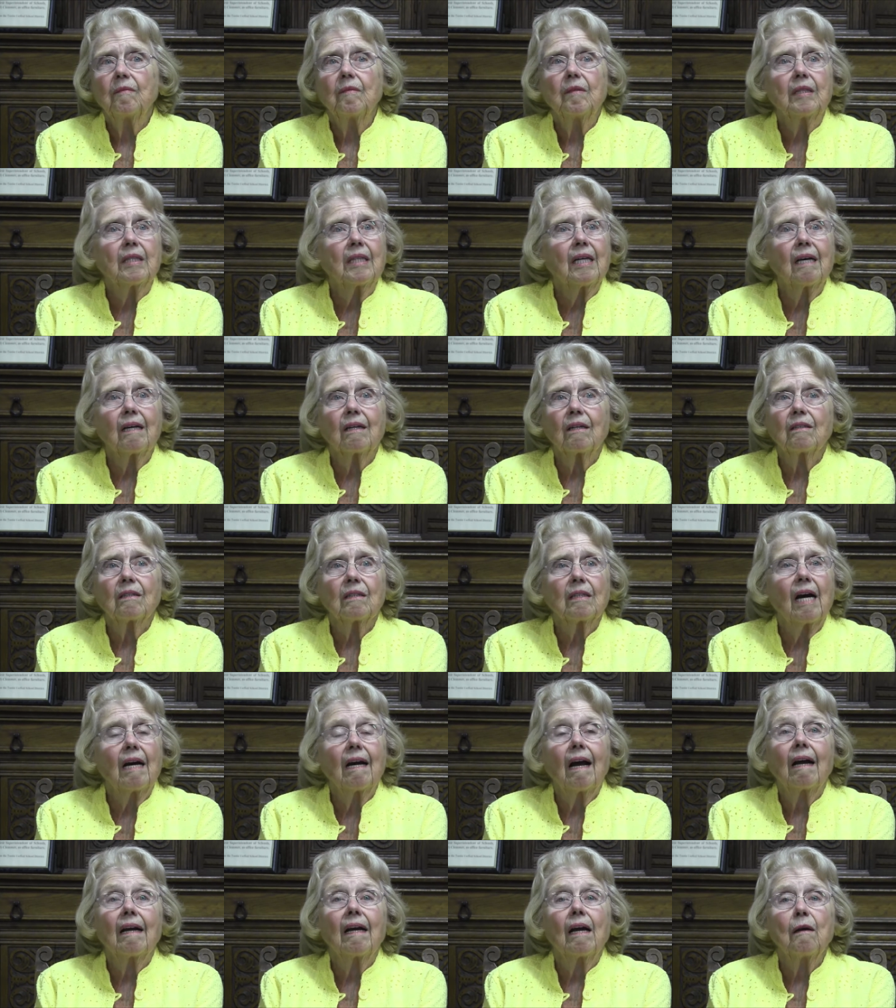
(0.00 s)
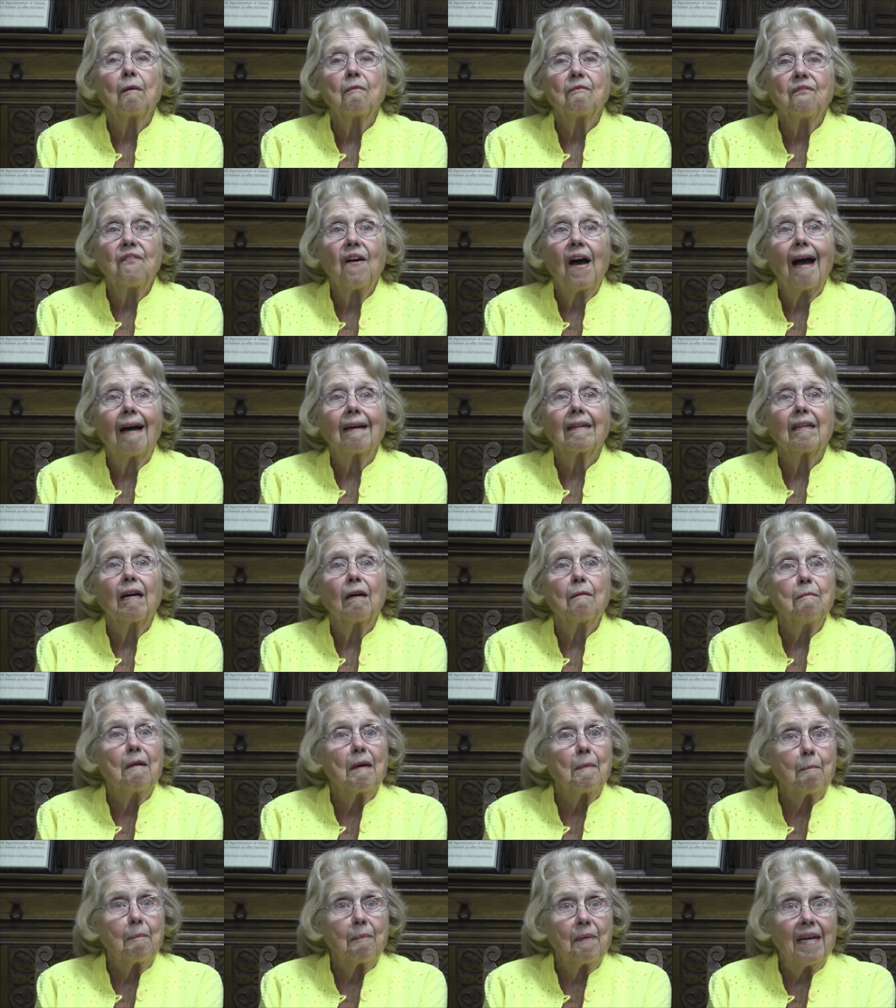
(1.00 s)
that, in fact, I've
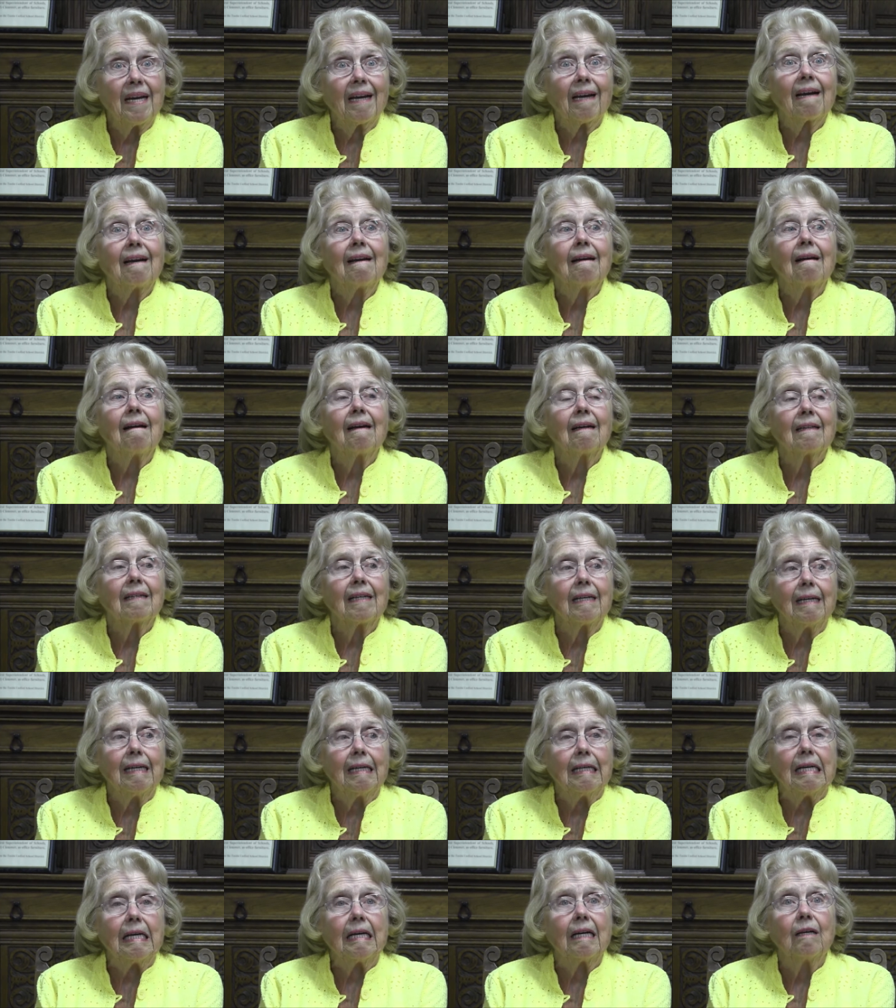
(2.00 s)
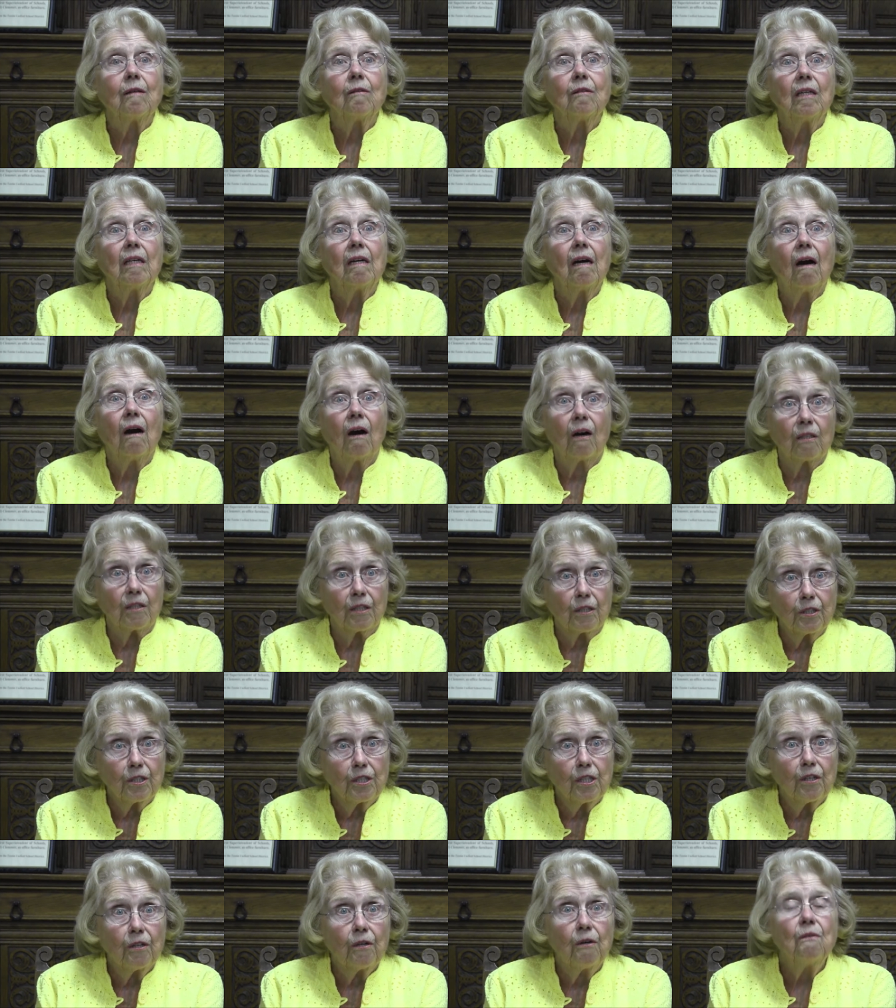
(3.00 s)
been picking and eating
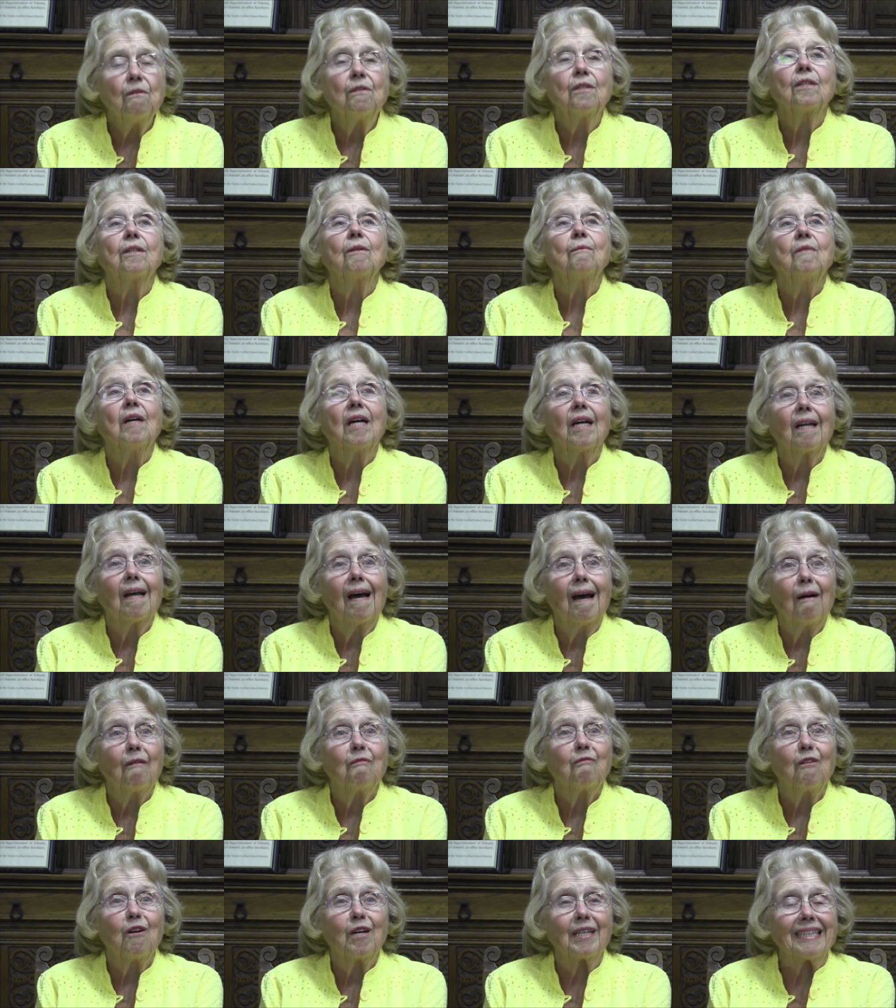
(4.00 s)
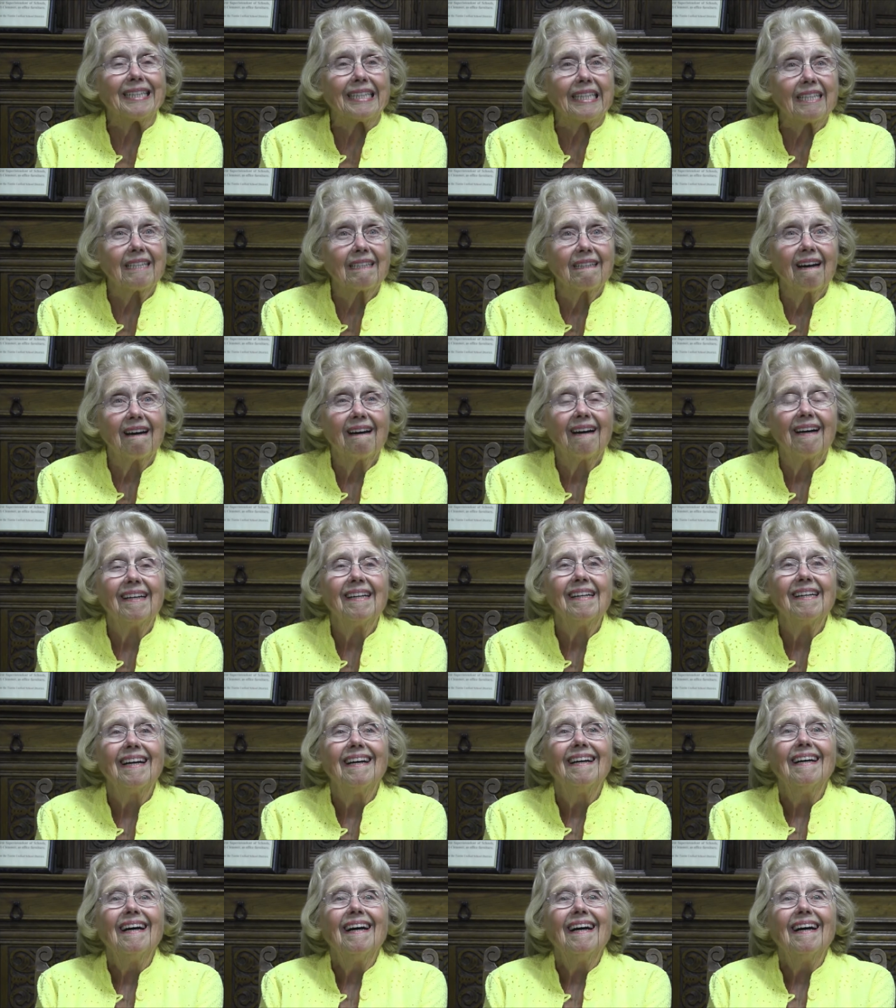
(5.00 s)
artichoke. We'll have one tonight.